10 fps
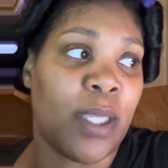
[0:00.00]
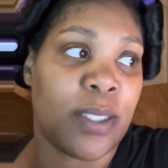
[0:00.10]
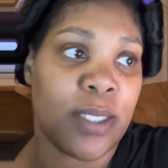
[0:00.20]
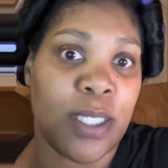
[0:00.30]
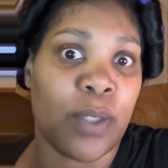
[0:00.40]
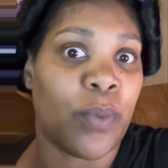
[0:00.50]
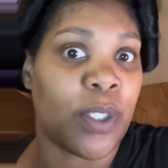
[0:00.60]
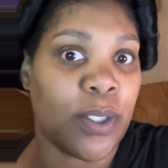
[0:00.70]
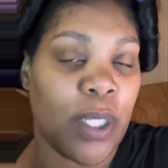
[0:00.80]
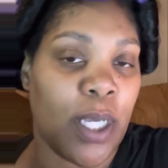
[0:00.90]
stick with
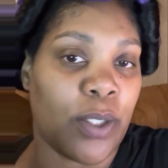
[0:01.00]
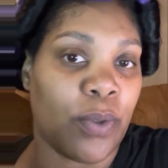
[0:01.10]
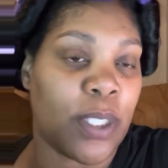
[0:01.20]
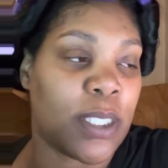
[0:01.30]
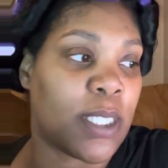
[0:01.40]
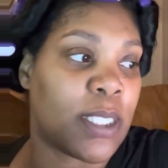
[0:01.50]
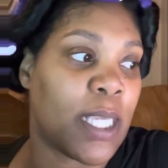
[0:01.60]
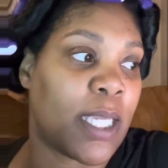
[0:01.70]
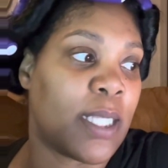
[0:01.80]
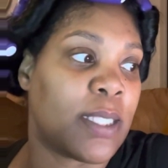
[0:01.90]
doing the 6
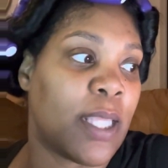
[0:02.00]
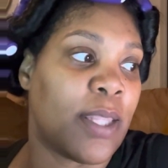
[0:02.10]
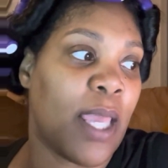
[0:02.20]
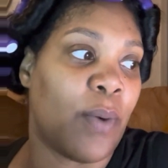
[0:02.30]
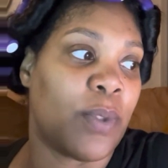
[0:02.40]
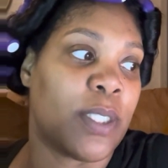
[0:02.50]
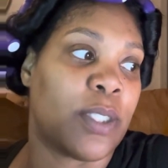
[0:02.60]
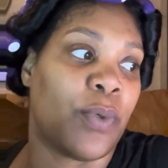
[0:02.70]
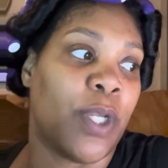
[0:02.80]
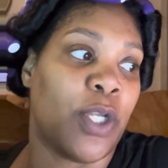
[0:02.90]
seconds. And that was
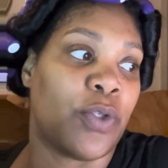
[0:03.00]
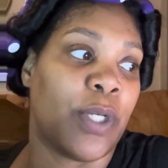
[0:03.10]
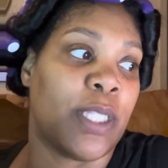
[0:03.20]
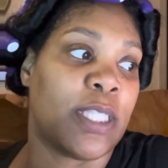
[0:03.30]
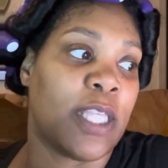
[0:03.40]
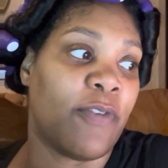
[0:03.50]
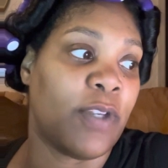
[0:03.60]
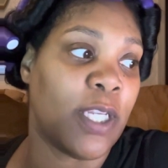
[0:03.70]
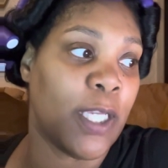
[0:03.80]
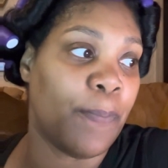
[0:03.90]

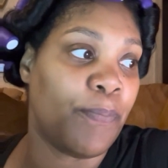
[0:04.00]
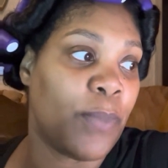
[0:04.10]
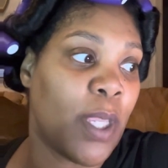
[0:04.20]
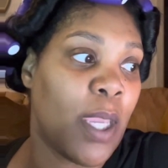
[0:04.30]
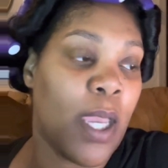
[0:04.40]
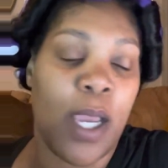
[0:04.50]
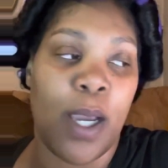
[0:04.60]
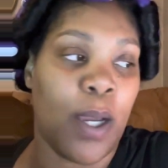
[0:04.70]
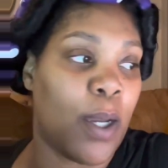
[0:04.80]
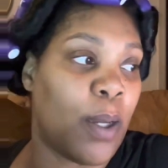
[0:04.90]

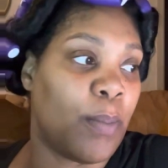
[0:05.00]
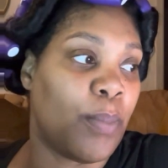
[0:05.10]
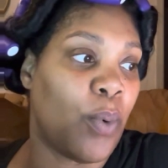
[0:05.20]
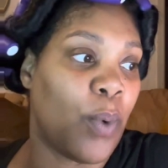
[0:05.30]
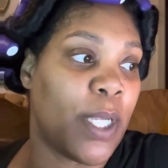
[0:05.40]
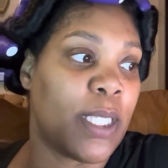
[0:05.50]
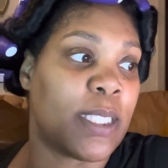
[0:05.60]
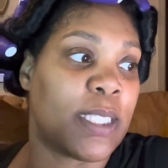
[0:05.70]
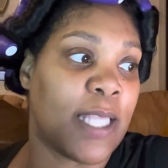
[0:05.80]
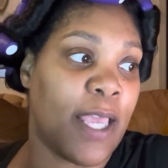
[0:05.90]

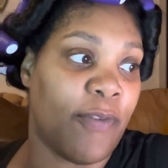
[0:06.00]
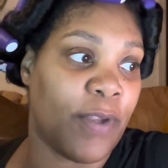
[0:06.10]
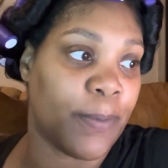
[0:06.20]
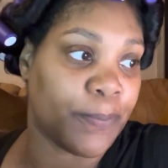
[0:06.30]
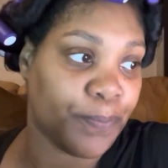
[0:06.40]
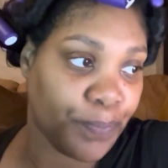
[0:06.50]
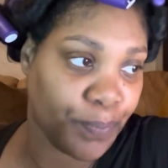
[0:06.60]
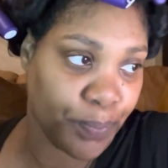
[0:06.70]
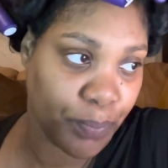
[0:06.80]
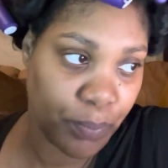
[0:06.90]
370.7.
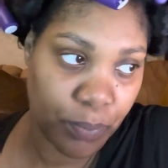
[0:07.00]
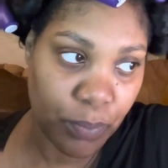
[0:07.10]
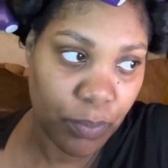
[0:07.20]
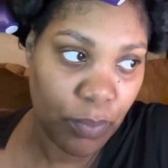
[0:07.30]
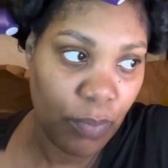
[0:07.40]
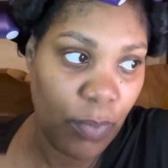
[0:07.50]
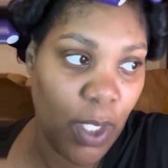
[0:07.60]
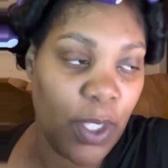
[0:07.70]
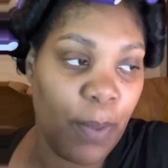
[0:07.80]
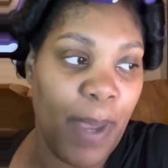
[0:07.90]

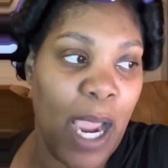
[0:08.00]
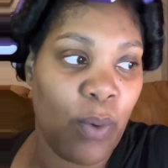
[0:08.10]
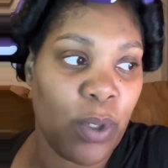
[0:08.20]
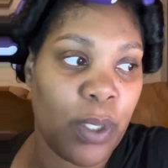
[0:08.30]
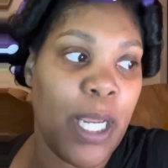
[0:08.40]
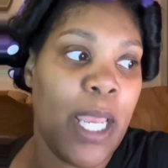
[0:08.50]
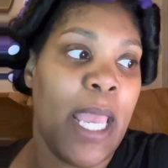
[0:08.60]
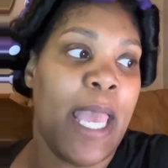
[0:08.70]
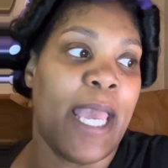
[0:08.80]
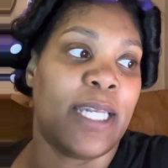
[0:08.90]
The power
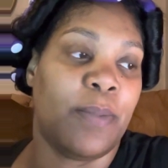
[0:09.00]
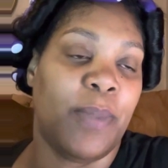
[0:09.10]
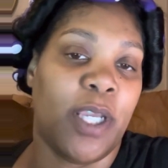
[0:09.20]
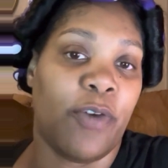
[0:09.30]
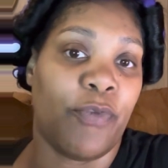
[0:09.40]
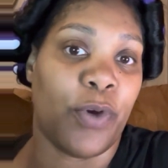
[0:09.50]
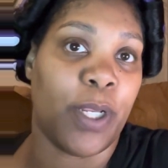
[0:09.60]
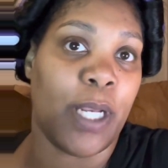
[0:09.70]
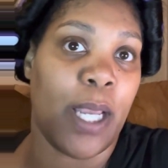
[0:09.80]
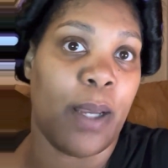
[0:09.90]
had to be
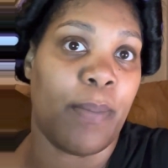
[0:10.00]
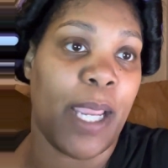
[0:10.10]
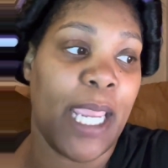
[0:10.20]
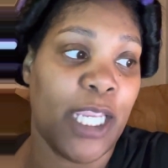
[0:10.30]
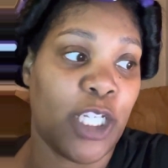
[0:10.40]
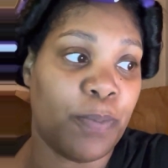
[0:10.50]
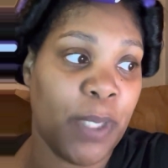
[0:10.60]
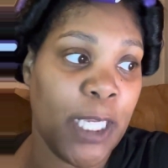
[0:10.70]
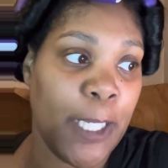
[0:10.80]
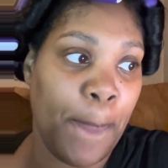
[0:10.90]
converted by
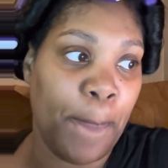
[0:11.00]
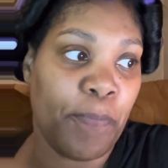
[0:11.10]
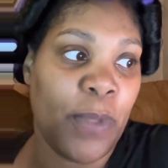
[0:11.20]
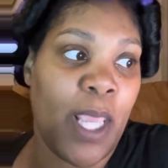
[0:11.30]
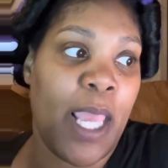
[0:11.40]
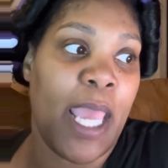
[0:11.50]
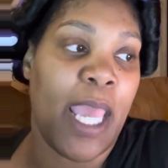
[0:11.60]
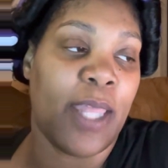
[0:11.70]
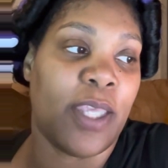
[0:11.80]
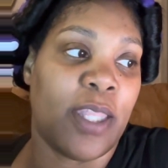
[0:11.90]
HP.
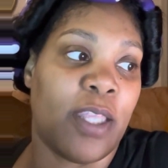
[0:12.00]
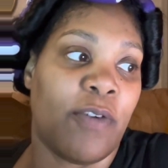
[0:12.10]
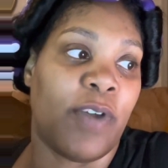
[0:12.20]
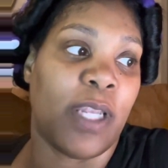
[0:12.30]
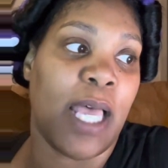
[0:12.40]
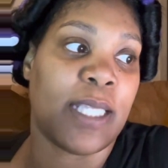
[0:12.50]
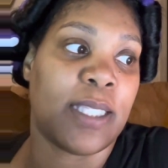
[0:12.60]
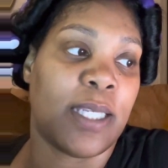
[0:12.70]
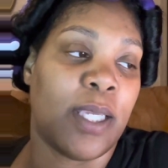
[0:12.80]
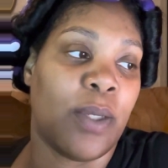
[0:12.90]
And then the
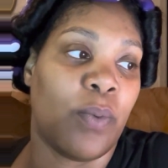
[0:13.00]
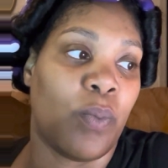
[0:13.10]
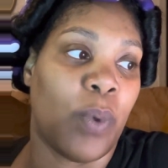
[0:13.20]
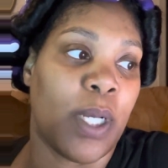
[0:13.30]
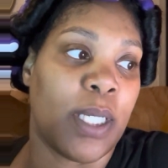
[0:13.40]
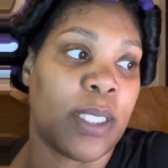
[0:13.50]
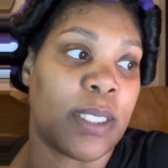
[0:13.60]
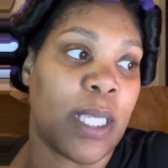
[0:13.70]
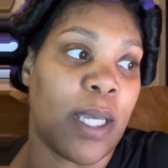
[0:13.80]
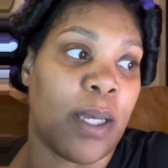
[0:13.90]
velocity was
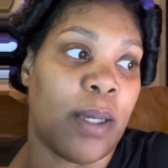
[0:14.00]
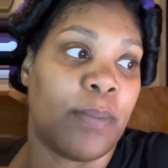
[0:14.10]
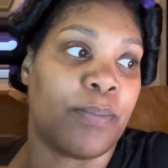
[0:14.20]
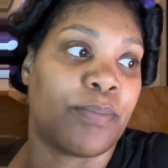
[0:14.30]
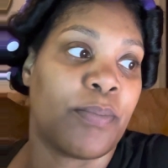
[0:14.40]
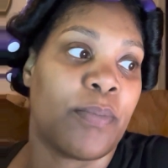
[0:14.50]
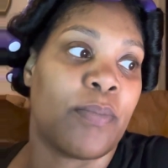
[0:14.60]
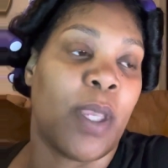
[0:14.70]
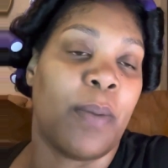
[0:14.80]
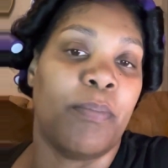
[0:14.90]

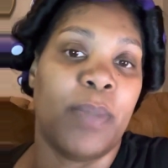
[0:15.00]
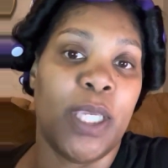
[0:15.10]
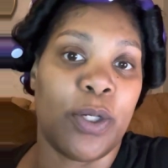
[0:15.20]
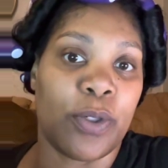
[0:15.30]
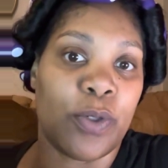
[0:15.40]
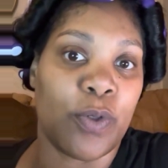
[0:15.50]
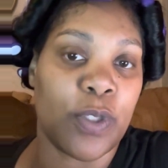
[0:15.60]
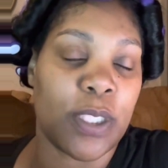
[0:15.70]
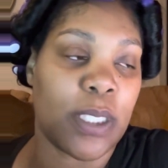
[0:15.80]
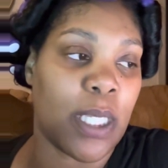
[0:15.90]
meters,